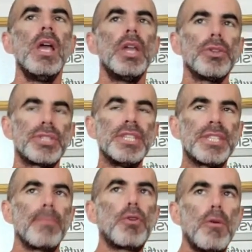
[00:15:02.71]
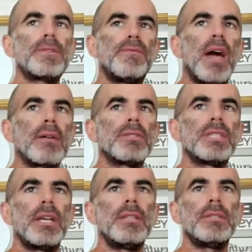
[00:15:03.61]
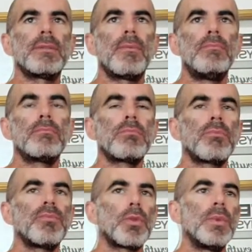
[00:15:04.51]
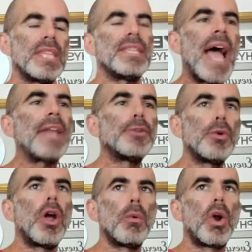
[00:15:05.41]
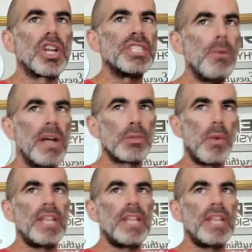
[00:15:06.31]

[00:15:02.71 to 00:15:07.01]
You'll see some groups of fathers and sons with the dad doing all the work because he wants to win.